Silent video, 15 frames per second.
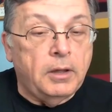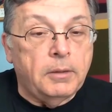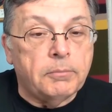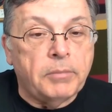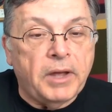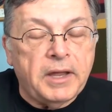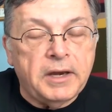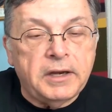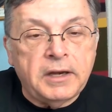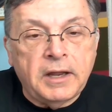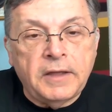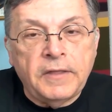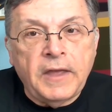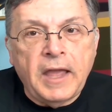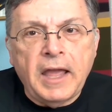But uh,
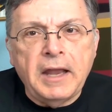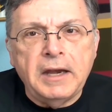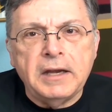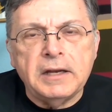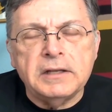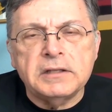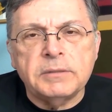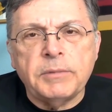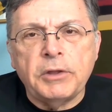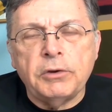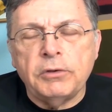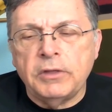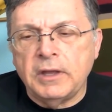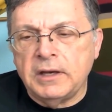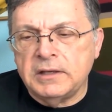they added in some other
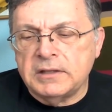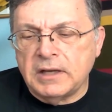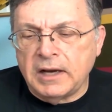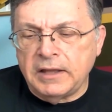things that I